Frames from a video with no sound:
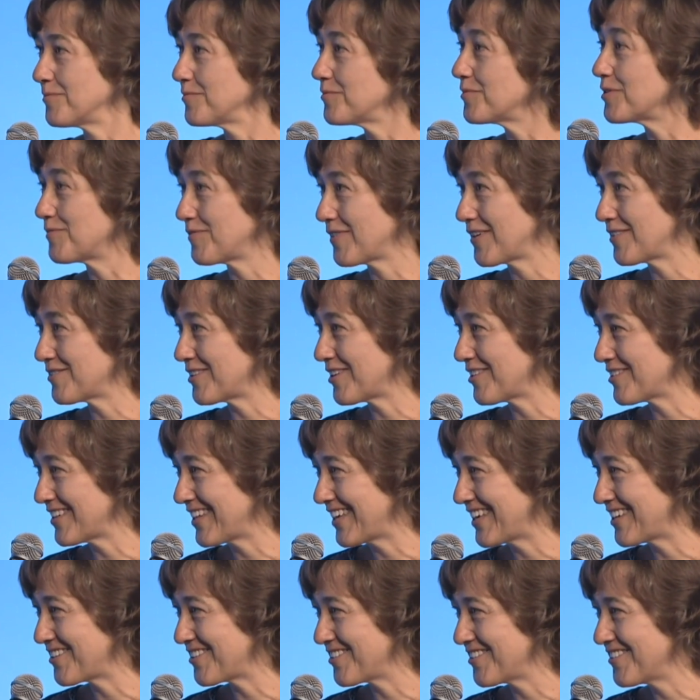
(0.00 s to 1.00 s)
we found out
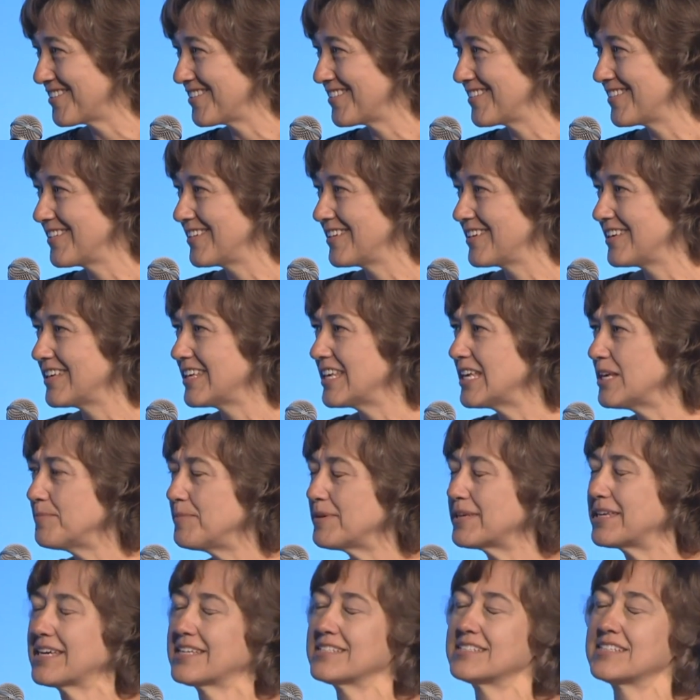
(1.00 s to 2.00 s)
later, he
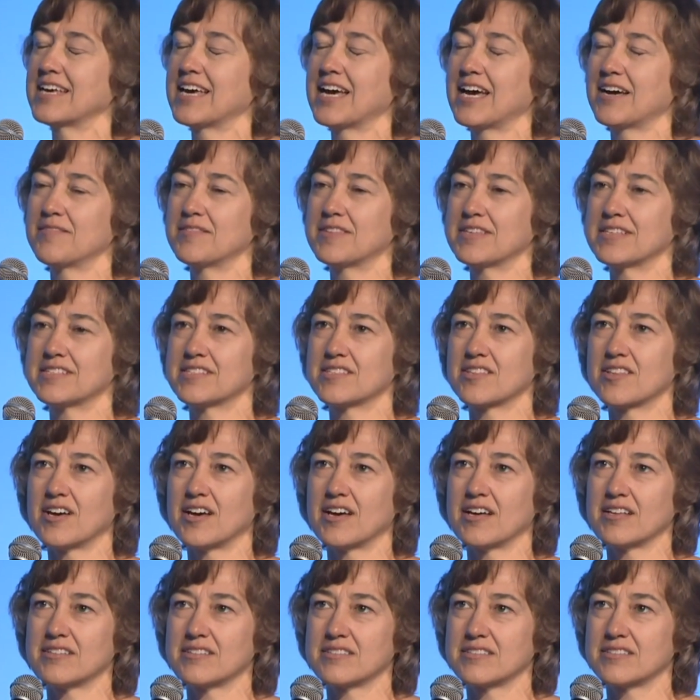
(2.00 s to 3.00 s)
began to have these
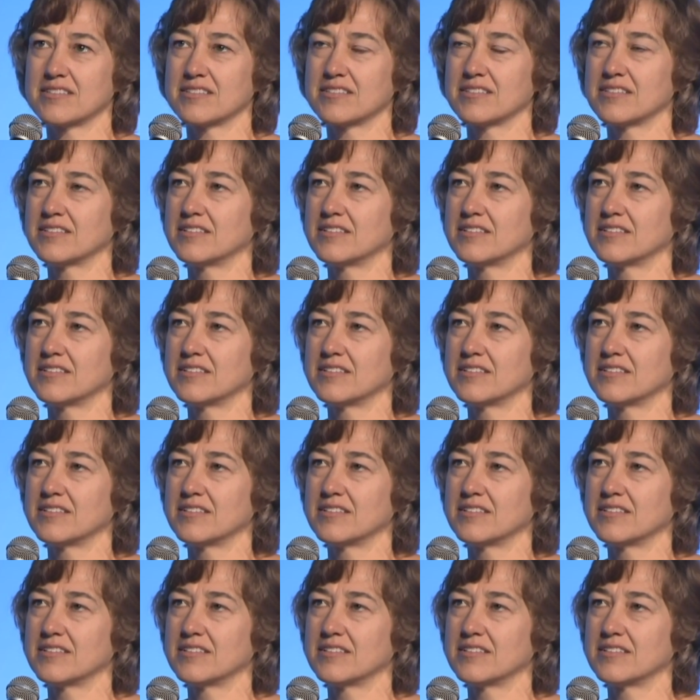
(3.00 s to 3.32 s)
thoughts.